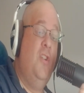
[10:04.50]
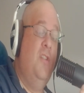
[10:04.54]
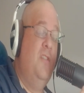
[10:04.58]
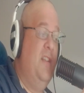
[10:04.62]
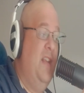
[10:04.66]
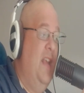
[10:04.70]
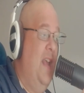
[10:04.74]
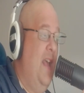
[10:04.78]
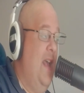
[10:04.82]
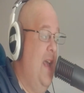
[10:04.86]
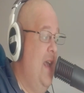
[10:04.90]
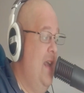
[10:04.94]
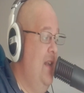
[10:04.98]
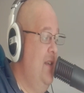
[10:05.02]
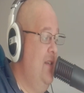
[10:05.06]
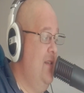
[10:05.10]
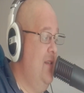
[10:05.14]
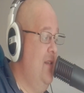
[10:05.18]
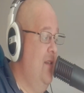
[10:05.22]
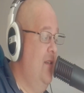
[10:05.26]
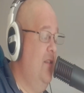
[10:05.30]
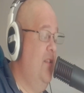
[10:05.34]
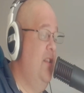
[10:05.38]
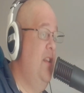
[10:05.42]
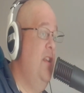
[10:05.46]
it has,
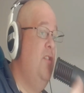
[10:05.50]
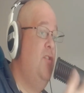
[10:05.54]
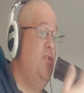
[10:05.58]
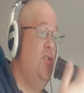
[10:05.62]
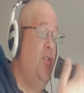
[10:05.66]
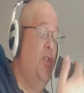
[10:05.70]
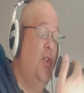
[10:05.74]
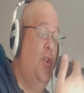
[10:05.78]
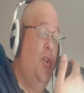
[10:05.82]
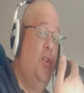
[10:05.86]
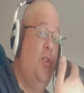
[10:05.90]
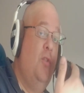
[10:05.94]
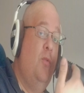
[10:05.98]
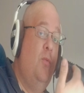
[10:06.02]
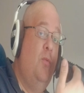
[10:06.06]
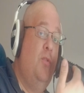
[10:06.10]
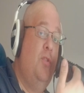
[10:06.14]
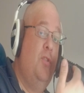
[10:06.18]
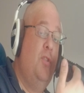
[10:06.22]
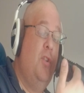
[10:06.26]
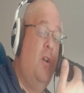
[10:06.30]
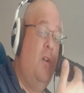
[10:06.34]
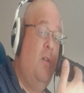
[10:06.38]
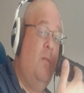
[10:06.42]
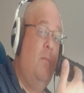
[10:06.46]
like the internal
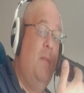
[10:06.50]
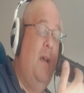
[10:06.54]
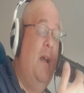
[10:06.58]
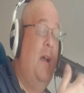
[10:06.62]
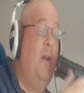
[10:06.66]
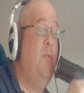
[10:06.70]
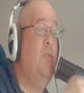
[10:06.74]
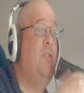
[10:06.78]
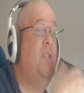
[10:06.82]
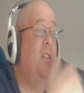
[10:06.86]
shock mount, the